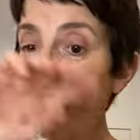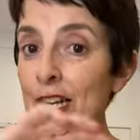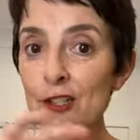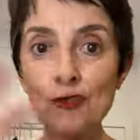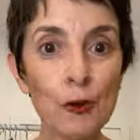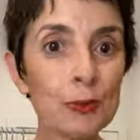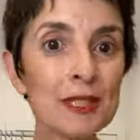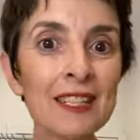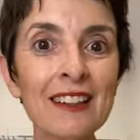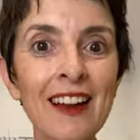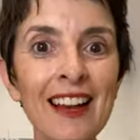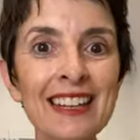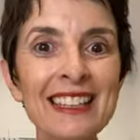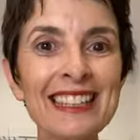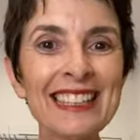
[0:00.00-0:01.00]
and drop us a
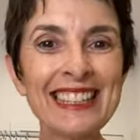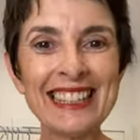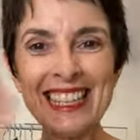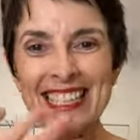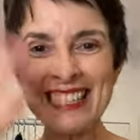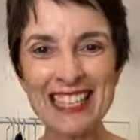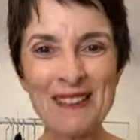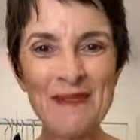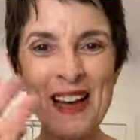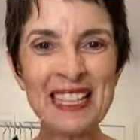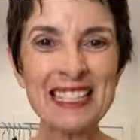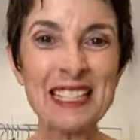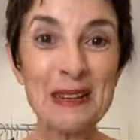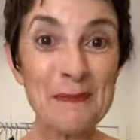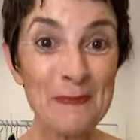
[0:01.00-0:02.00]
line. Thanks so
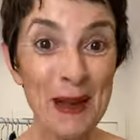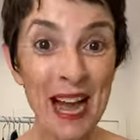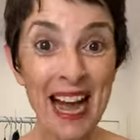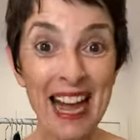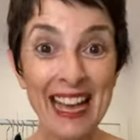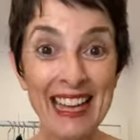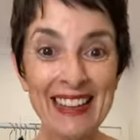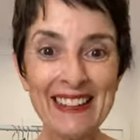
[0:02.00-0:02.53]
much. Bye.